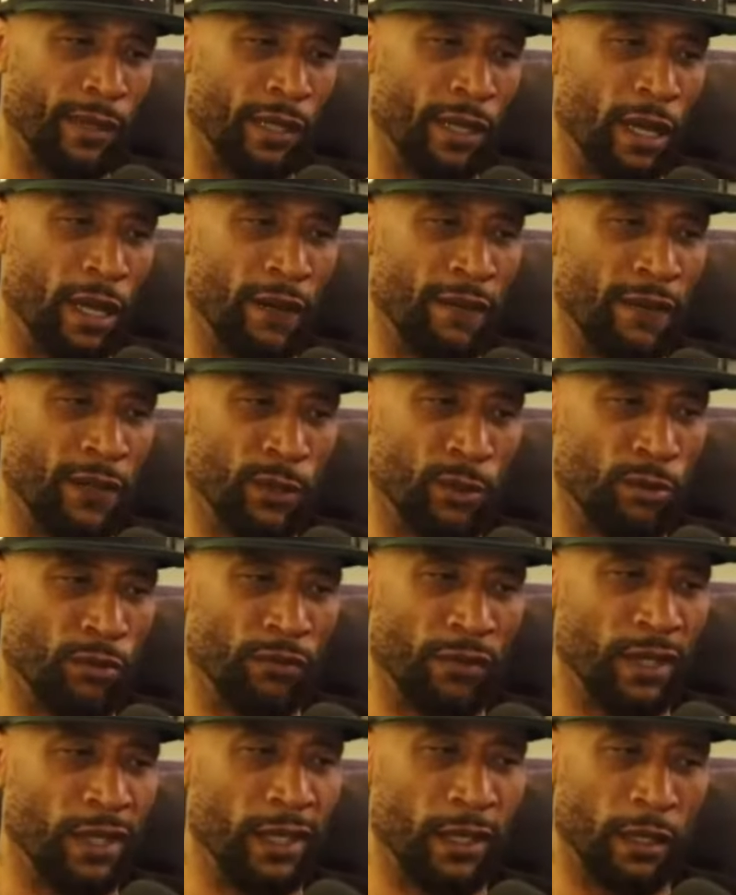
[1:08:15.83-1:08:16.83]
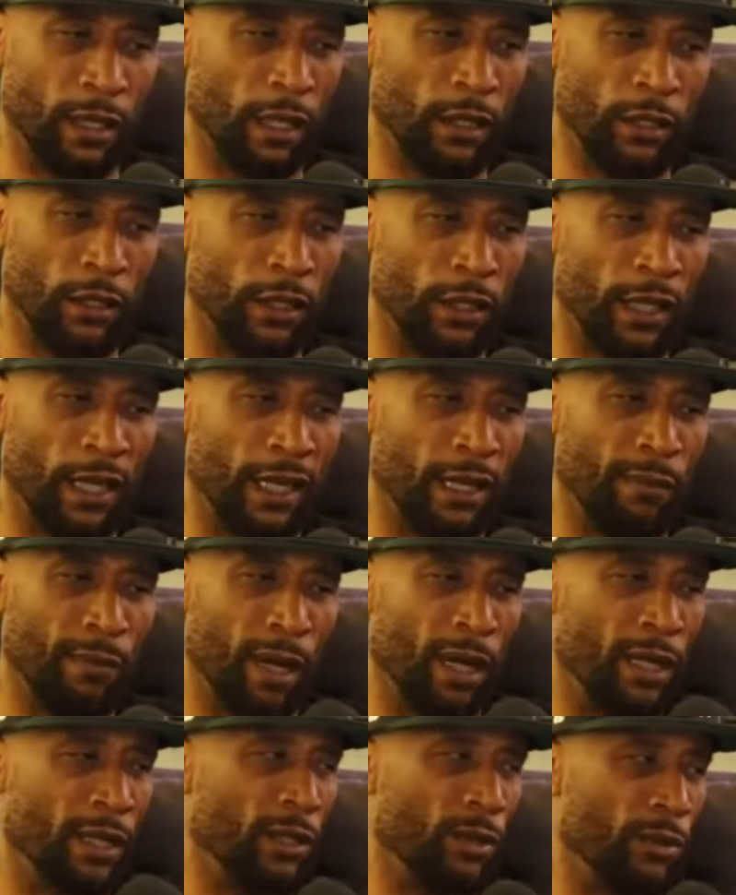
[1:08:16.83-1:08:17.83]
But none of us was really touching any
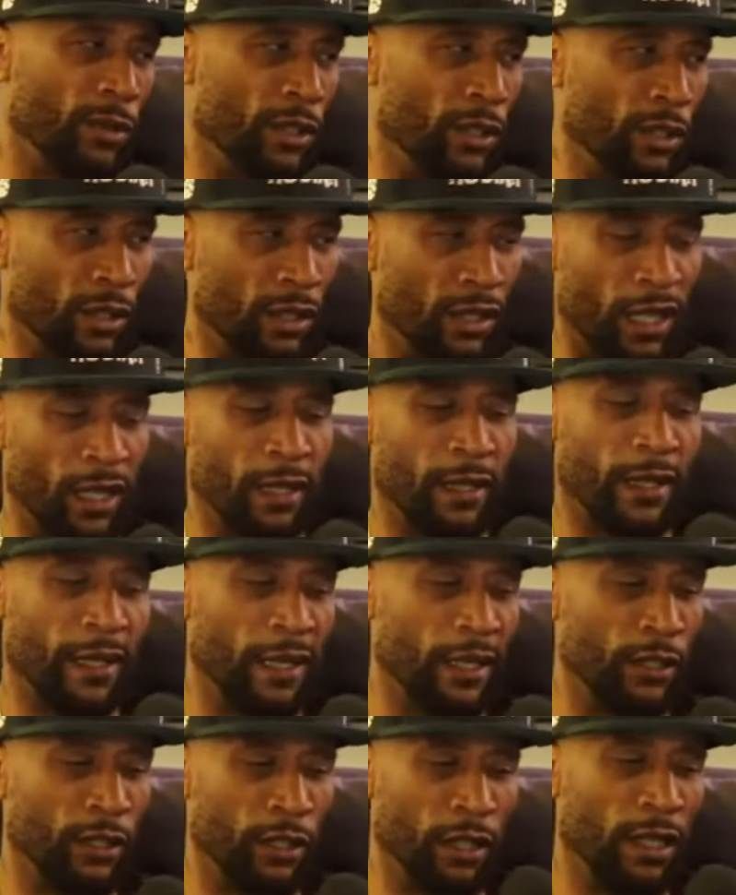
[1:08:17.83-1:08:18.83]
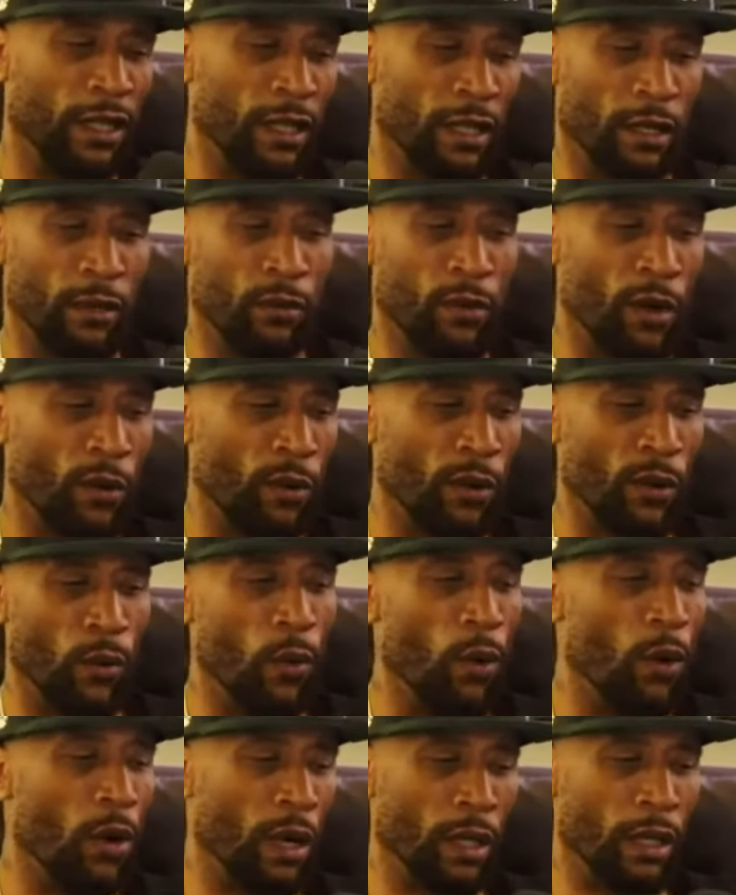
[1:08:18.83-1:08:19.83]
buttons. We were just telling the engineer what we
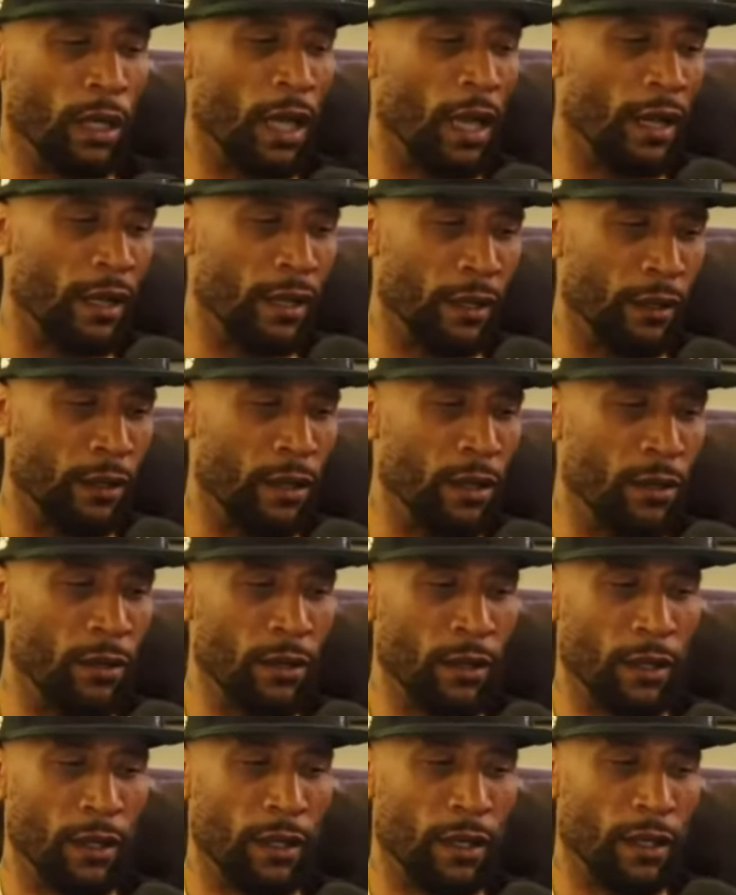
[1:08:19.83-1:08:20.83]
want, like you know.